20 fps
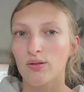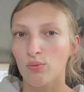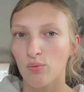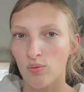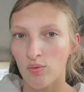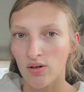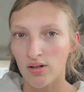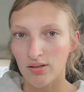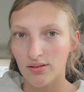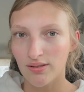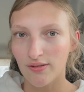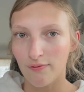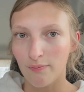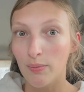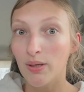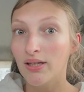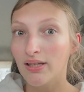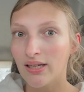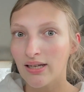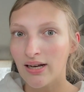world of
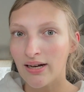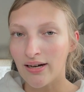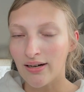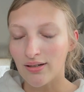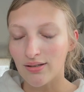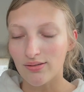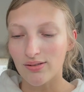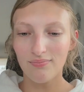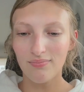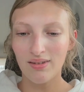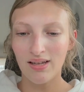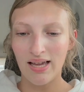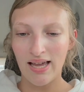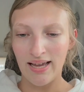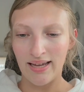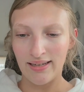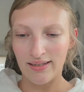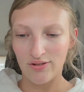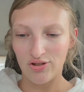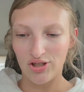millionaires,
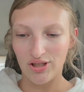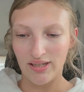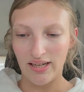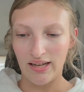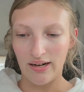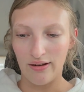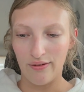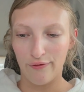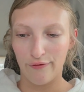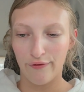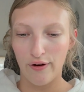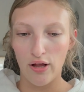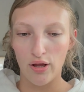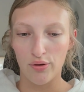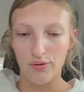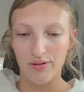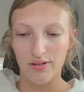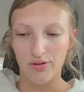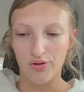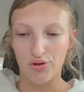and she kind of
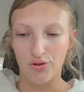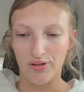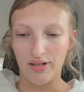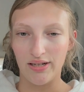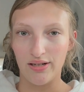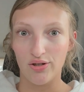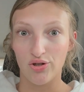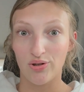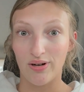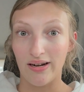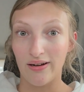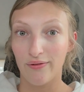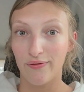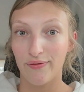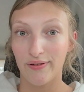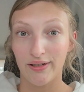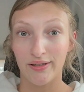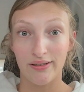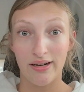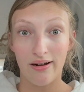follows this journey to try and
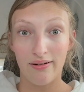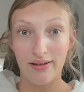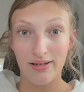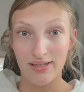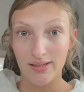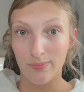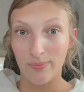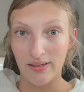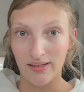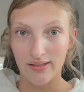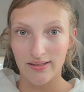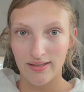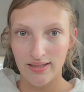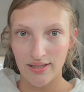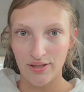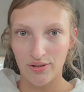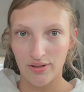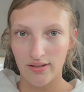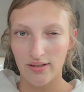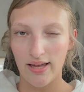figure out his big
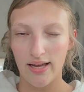secret.